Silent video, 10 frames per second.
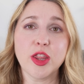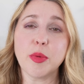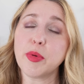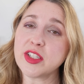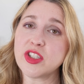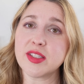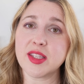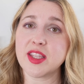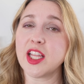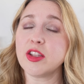The brushes,
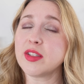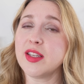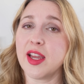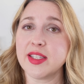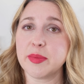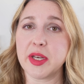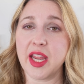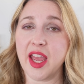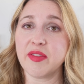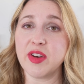they look nice, but I
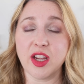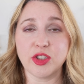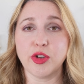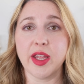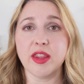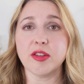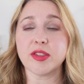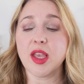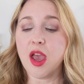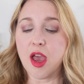have not tried those.